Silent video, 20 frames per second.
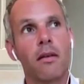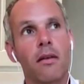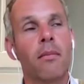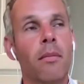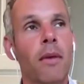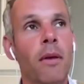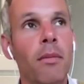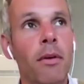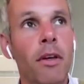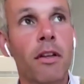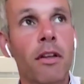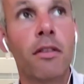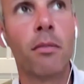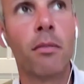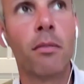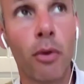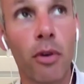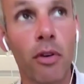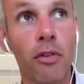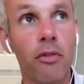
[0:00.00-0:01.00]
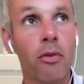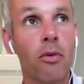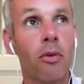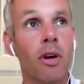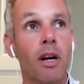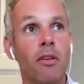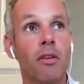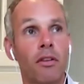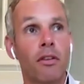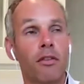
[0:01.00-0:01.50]
maybe it's important to call
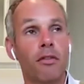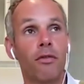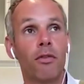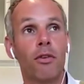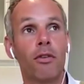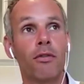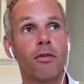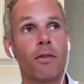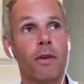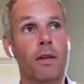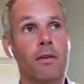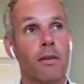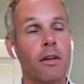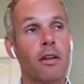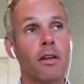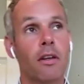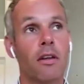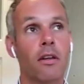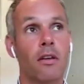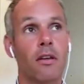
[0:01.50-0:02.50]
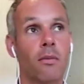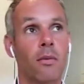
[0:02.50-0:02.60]
out as a first thing, right?